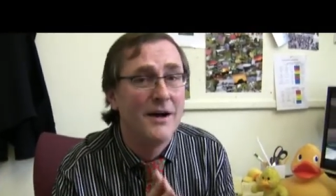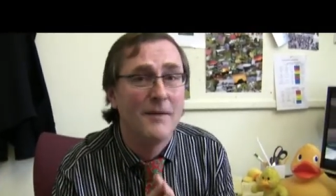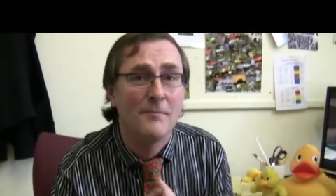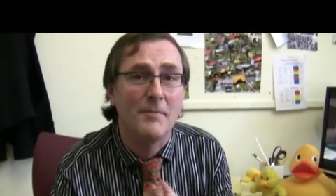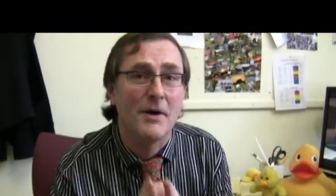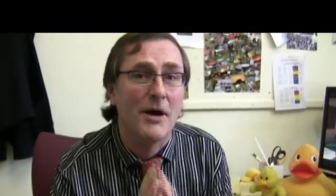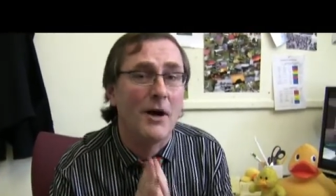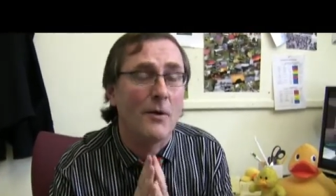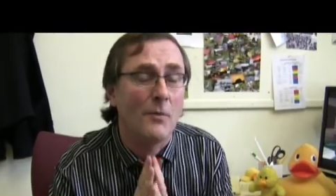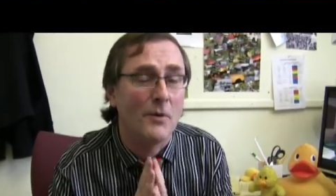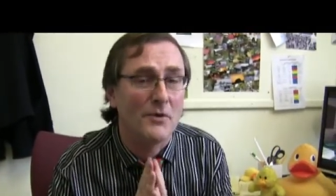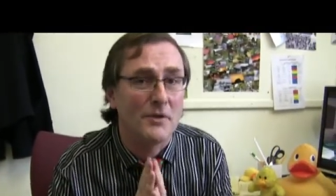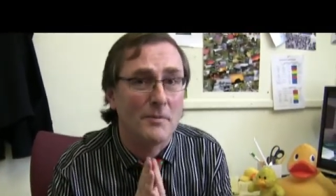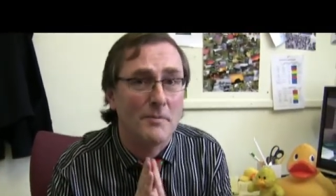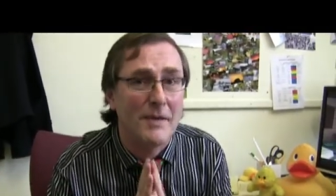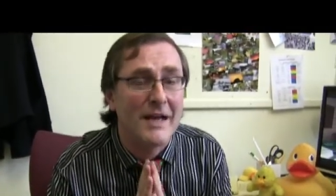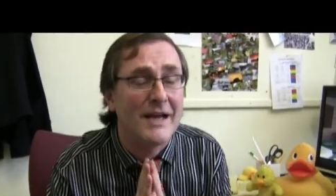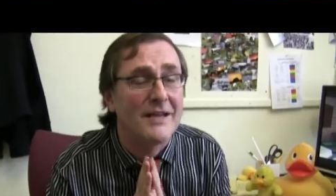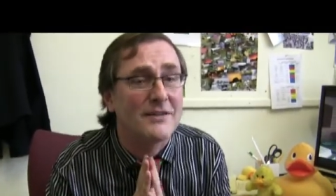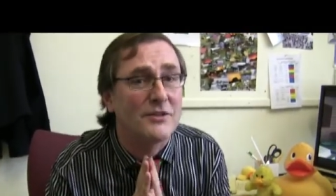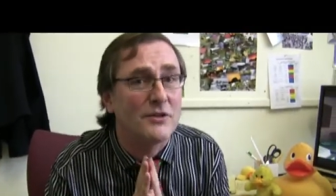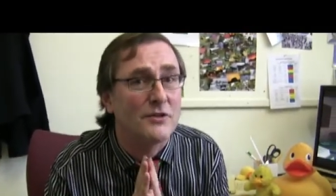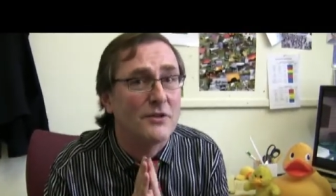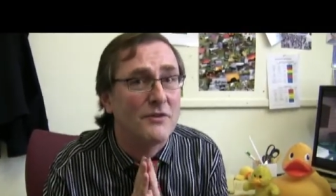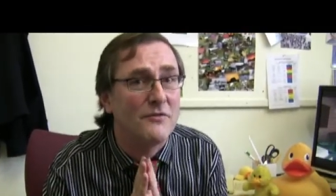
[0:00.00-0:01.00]
but I want to
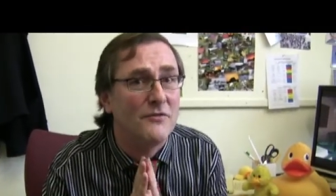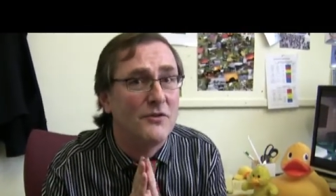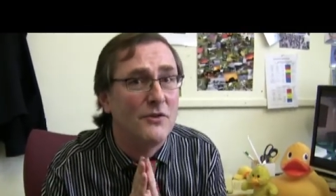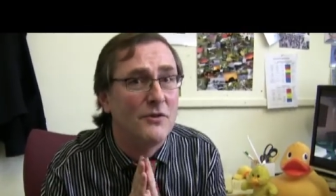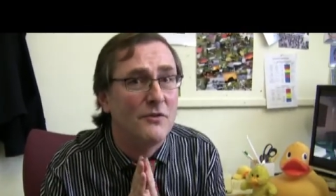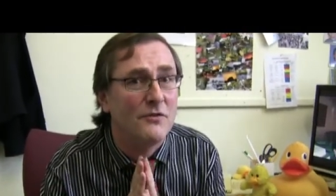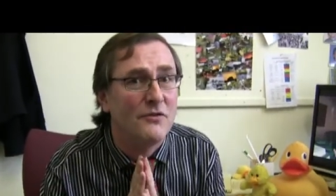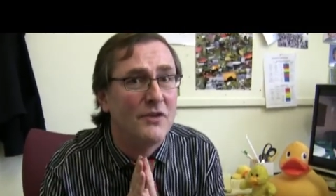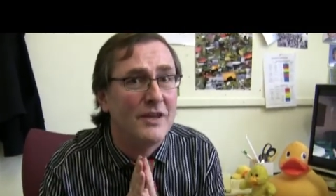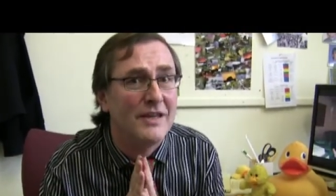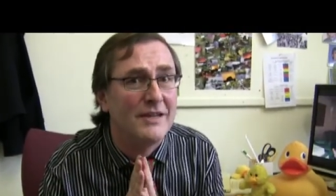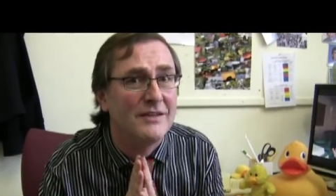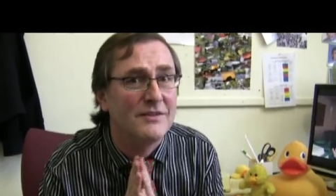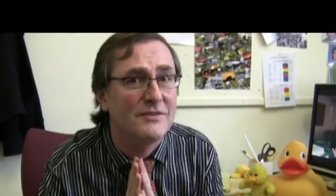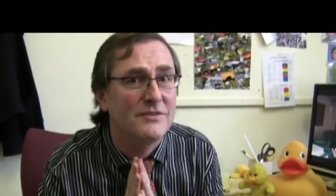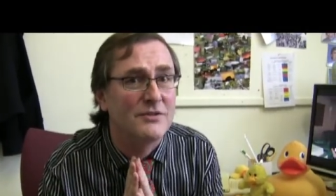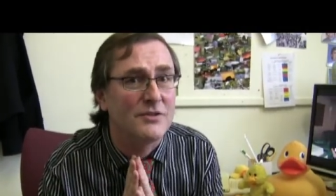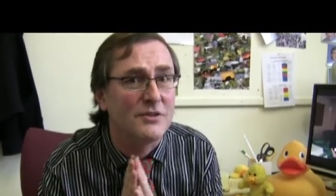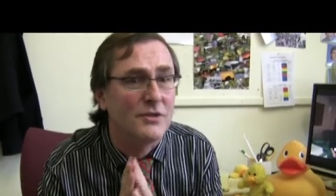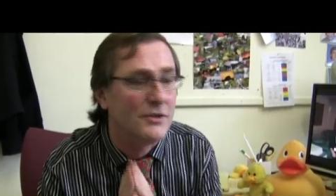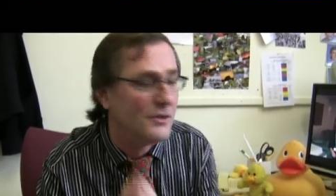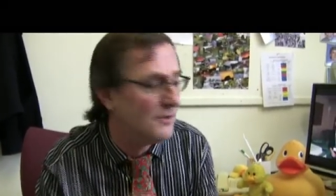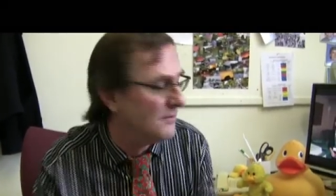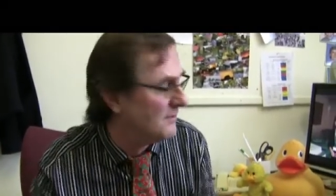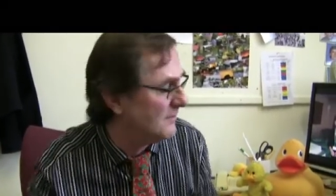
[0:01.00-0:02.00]
pass on a few things
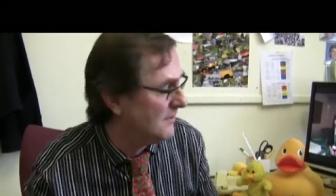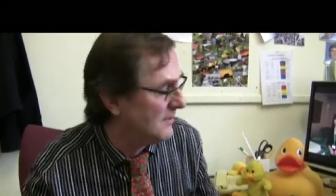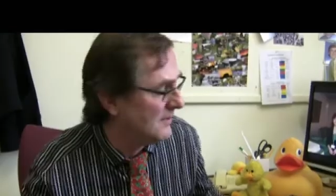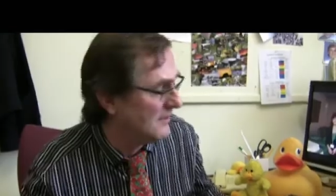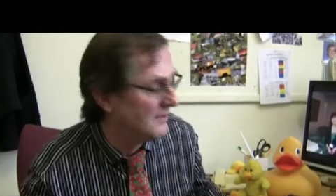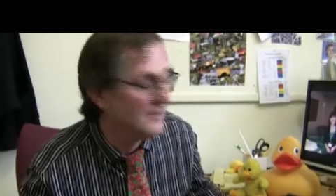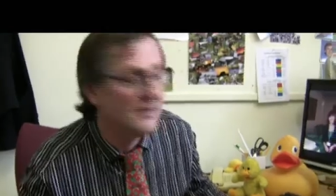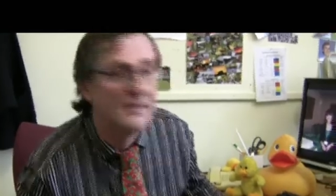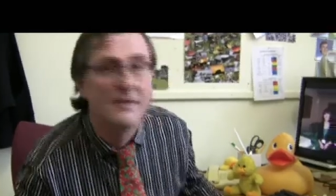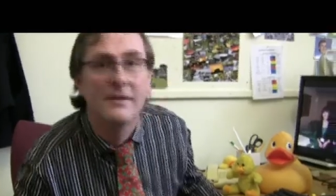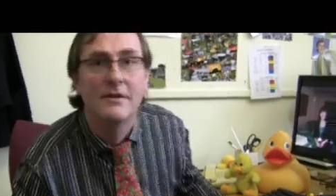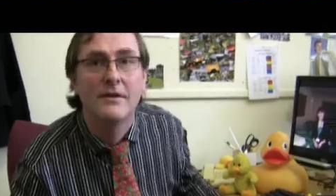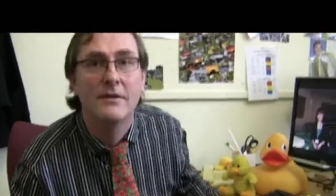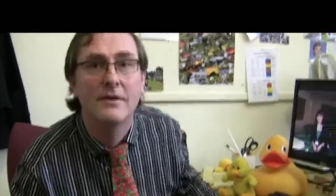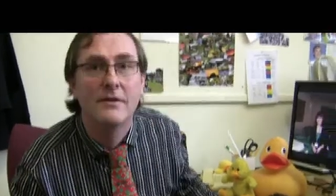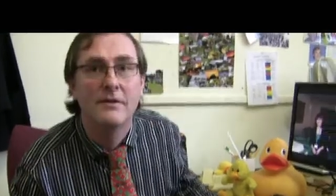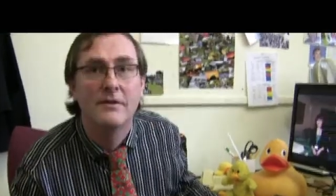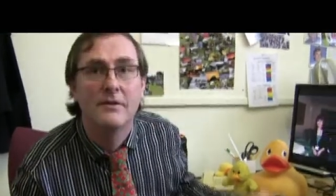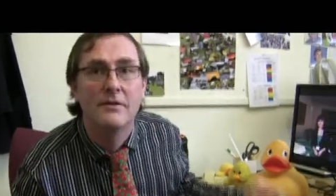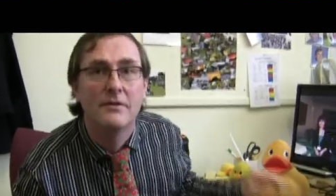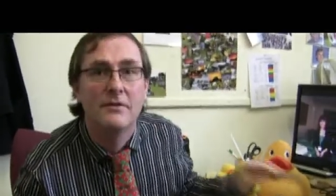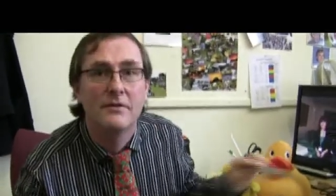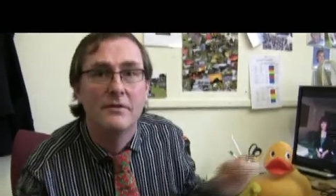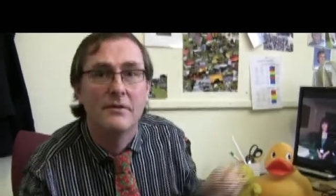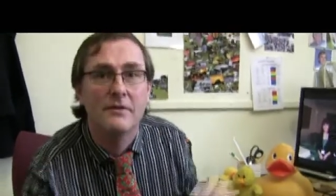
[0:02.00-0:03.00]
to you.
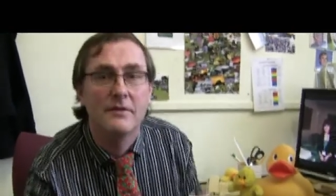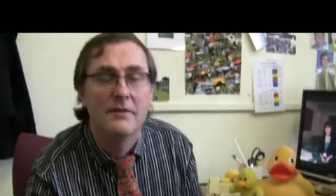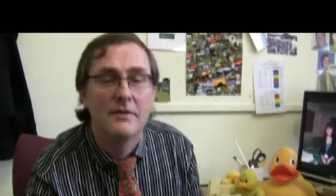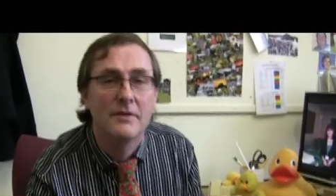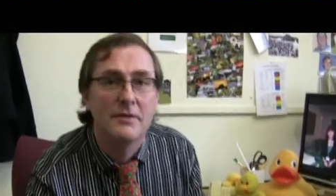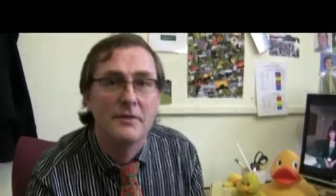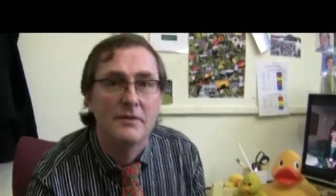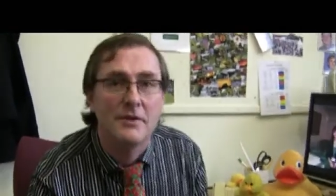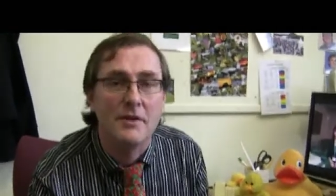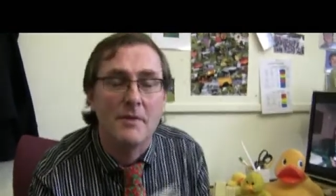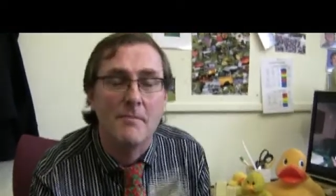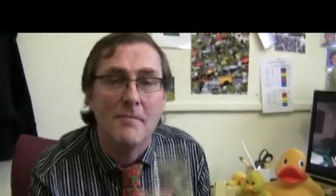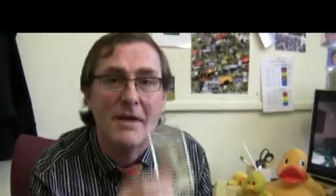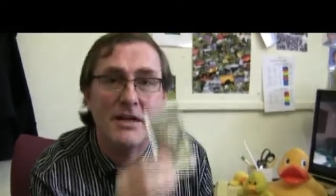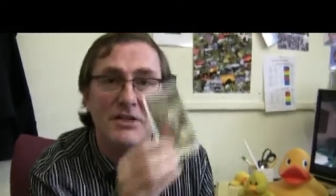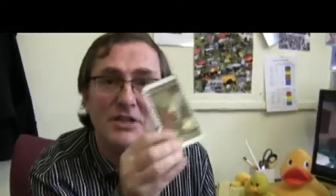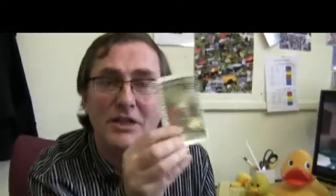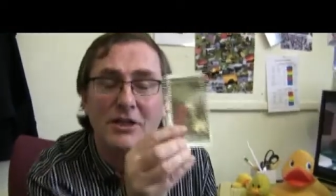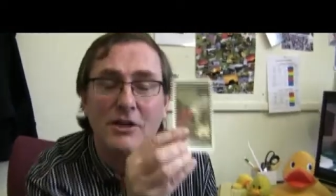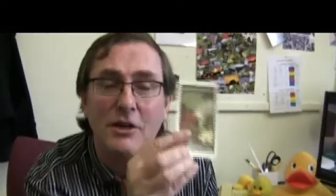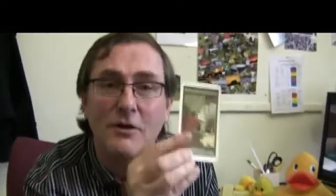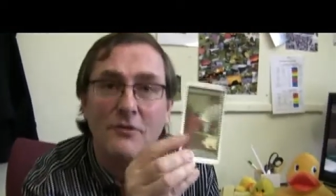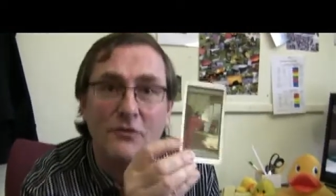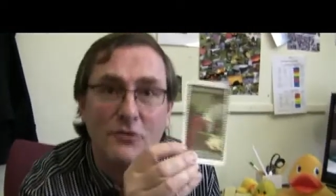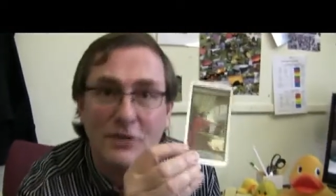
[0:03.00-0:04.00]
The
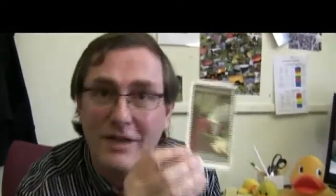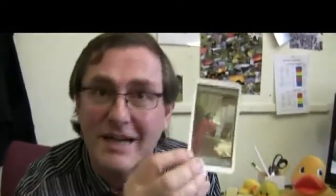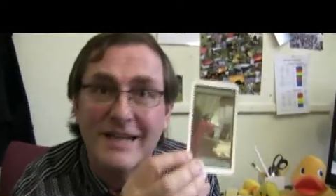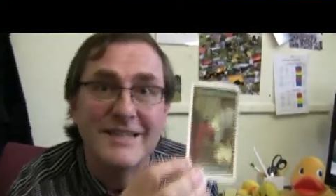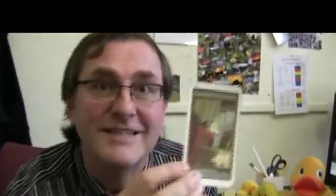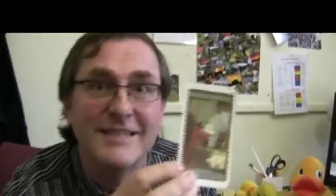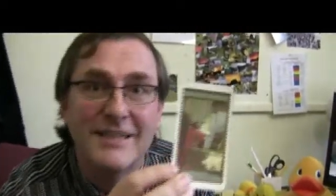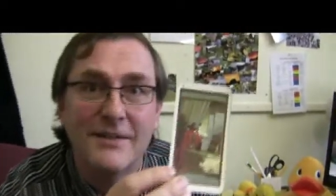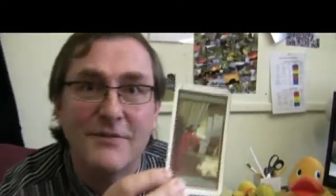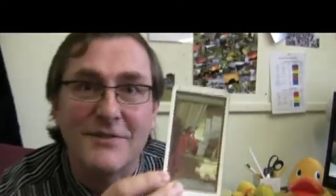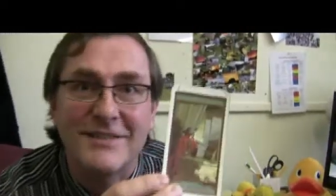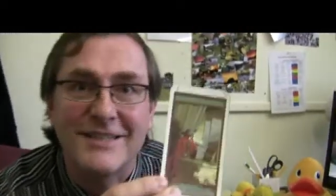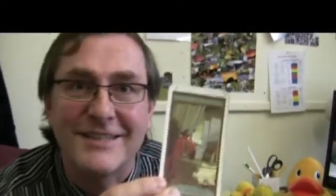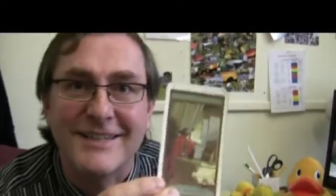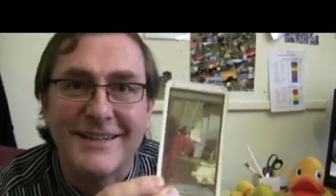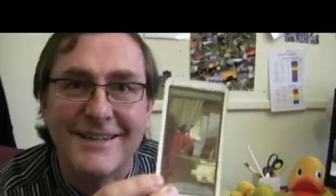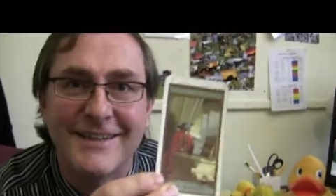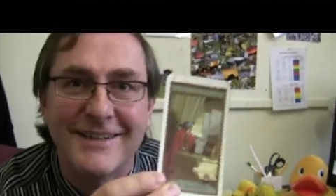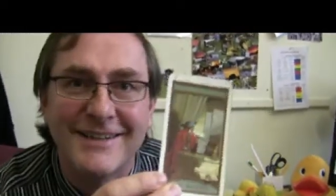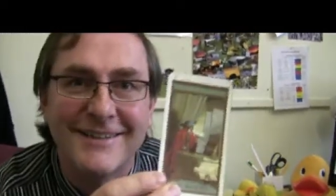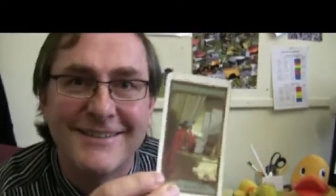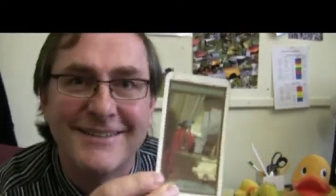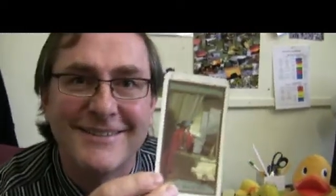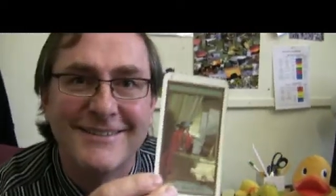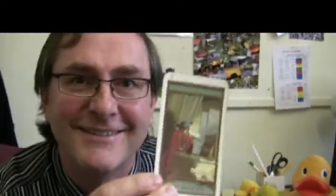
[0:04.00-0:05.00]
magic of creativity.